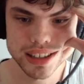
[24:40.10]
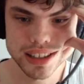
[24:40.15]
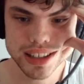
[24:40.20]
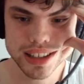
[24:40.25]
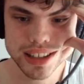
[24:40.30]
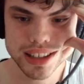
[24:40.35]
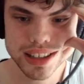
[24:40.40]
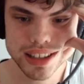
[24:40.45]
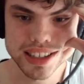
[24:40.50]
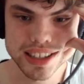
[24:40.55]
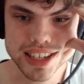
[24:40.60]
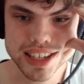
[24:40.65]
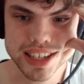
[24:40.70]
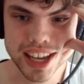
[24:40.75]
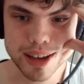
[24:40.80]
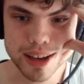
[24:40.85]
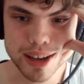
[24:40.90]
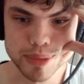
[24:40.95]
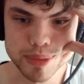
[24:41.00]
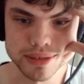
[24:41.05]
that needs to
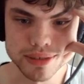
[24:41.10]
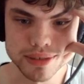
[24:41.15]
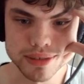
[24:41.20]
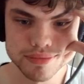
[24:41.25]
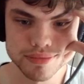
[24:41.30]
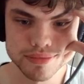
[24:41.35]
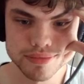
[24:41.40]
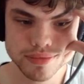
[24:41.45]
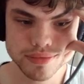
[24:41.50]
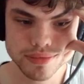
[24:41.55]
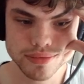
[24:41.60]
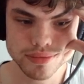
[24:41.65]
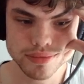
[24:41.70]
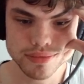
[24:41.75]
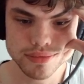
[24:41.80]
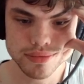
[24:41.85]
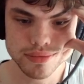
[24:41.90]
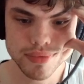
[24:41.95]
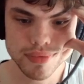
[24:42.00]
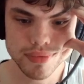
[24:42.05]
happen.
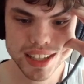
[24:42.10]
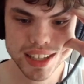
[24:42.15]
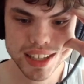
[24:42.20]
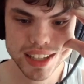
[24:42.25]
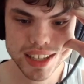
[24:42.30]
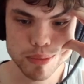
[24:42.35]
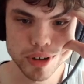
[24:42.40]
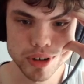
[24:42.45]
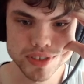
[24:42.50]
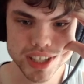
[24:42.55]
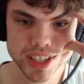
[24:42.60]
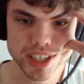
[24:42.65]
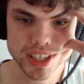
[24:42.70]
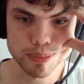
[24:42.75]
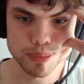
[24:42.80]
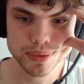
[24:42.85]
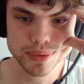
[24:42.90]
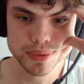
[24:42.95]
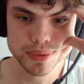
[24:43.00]
That moves up.